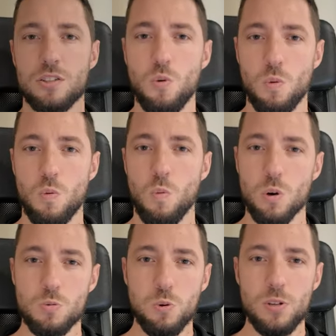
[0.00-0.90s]
So
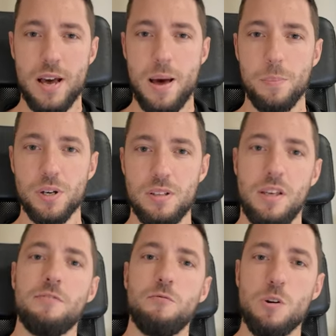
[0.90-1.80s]
what would happen
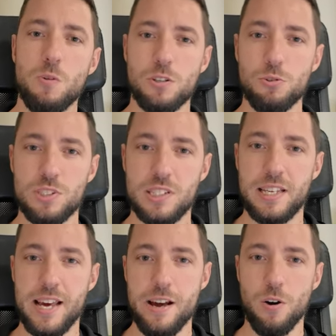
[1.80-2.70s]
if we were to
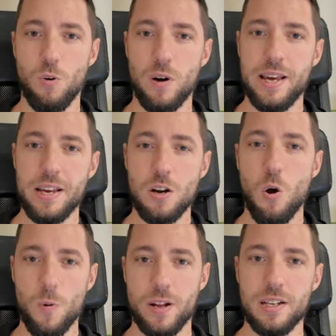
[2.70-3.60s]
scale a
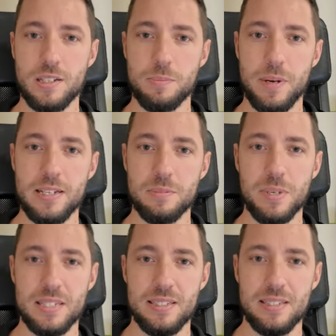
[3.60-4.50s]
co-working space
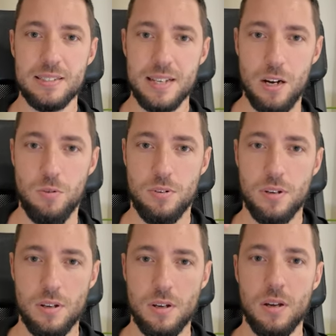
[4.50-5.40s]
business down?
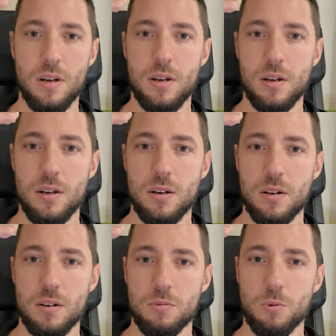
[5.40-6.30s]

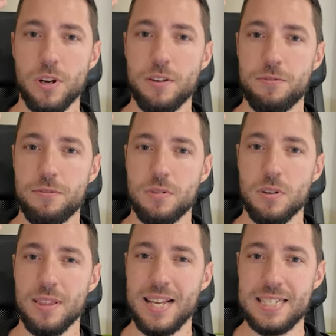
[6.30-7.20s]
What if
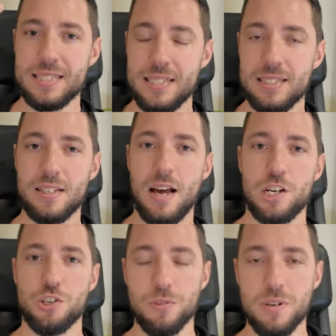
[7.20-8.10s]
less is
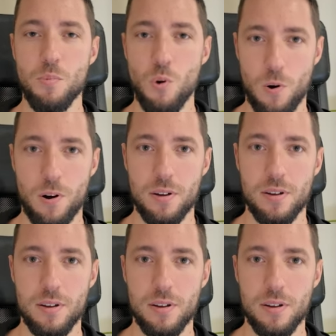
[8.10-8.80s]
actually more?